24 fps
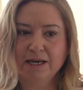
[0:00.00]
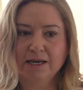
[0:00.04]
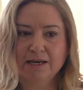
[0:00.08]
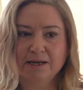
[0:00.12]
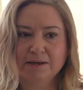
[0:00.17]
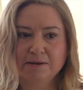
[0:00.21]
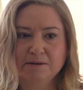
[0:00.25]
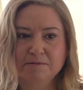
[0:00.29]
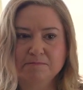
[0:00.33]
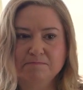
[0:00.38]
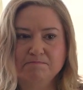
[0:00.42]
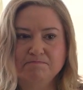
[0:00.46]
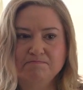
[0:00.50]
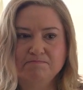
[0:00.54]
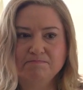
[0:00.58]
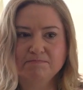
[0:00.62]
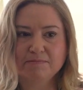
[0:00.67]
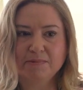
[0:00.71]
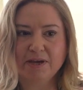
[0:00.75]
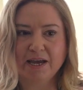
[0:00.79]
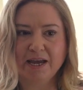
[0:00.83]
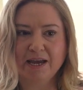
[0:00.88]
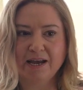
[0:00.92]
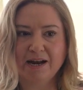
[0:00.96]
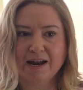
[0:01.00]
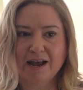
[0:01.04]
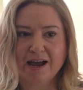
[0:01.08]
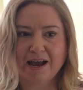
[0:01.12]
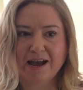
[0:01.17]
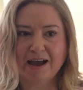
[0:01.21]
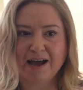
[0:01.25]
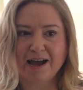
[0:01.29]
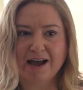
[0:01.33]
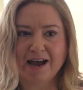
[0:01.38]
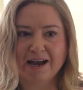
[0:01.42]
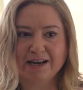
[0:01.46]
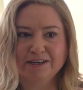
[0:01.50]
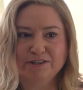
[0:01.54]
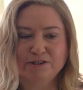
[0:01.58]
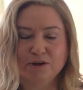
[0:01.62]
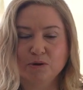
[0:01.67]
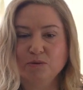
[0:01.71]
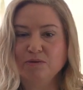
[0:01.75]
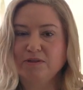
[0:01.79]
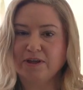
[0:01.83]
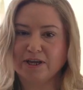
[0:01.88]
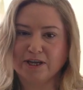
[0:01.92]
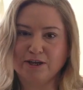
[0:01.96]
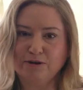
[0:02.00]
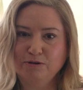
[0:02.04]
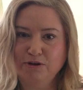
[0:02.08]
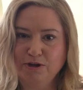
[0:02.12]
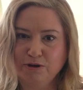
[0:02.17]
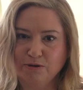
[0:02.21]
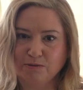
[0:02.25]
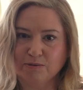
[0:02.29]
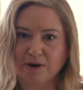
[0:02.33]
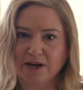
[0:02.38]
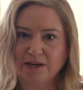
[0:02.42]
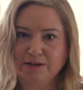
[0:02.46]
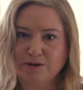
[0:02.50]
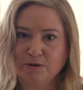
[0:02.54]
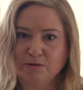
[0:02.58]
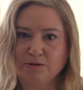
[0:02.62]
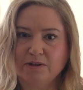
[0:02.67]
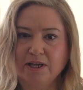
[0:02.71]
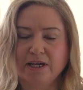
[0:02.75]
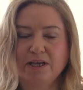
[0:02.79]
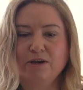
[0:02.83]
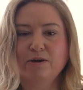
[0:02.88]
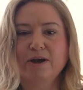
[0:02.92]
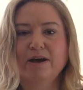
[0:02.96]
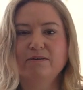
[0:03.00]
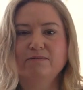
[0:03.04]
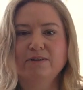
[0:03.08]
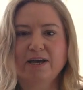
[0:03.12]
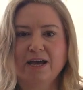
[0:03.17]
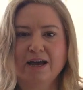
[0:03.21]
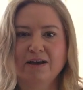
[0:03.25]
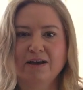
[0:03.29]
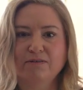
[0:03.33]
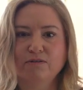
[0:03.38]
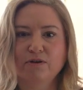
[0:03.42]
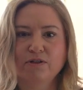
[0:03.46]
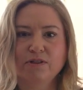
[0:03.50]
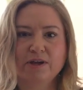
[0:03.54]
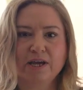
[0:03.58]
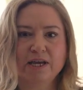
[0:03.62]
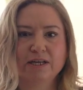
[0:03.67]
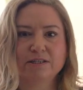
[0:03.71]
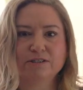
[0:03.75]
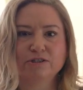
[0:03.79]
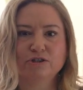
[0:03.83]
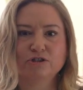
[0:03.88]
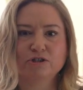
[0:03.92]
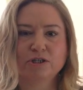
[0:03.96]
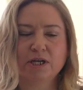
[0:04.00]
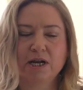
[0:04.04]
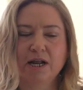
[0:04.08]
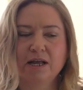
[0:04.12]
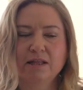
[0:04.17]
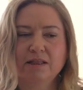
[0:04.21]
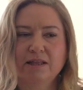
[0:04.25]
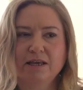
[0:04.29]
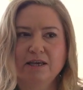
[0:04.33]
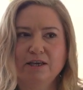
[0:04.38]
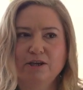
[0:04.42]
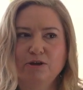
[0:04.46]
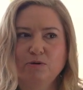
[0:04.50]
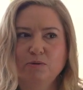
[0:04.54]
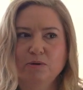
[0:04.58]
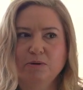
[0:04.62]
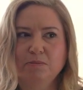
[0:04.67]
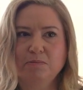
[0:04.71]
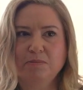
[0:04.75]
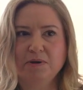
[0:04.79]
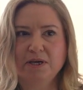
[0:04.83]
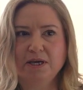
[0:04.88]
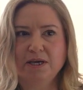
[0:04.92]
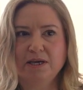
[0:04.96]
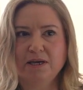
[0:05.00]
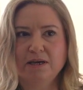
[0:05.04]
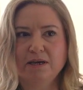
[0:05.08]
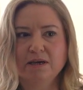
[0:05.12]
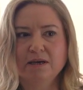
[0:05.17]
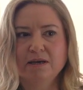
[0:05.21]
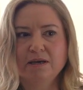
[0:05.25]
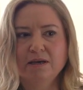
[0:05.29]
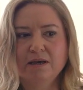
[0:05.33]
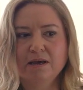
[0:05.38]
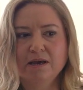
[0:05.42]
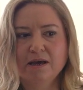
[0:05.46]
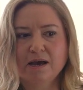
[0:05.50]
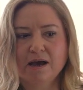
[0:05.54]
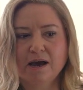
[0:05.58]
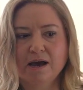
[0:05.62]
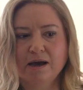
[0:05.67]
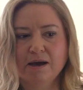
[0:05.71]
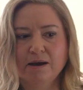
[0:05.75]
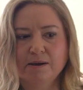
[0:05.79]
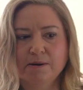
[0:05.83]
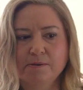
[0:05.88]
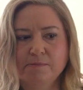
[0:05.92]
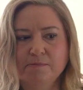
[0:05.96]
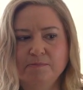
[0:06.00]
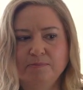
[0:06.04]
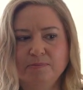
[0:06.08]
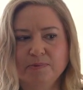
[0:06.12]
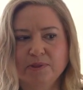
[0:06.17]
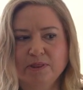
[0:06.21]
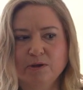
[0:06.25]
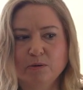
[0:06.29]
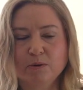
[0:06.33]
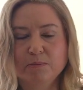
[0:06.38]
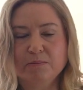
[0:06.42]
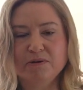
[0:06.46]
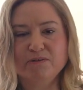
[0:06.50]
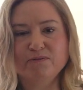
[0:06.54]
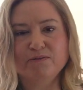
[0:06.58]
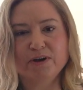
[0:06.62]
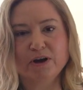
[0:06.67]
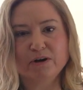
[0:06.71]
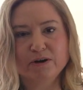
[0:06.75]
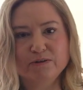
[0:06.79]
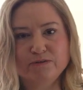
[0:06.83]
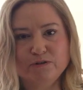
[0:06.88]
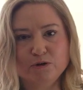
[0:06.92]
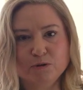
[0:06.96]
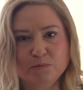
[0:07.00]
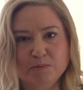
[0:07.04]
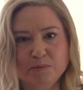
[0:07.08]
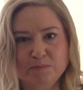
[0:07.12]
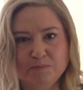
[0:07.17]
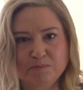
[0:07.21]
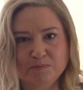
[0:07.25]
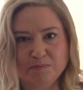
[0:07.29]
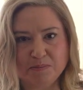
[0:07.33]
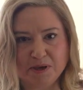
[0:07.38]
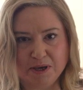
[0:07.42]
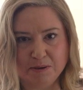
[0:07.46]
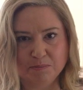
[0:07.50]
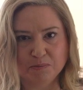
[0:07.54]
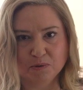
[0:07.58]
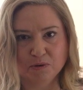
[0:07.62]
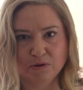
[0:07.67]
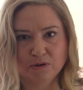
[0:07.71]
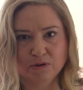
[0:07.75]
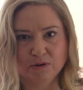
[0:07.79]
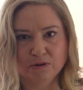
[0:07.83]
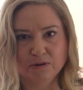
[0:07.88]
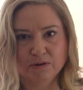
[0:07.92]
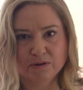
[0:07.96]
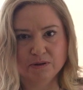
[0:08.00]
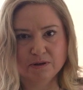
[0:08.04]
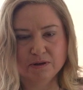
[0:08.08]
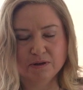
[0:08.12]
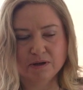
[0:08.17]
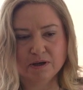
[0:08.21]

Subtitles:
And I don't think you do. I don't think you have to have all the answers. And I think you would be, there would be very few people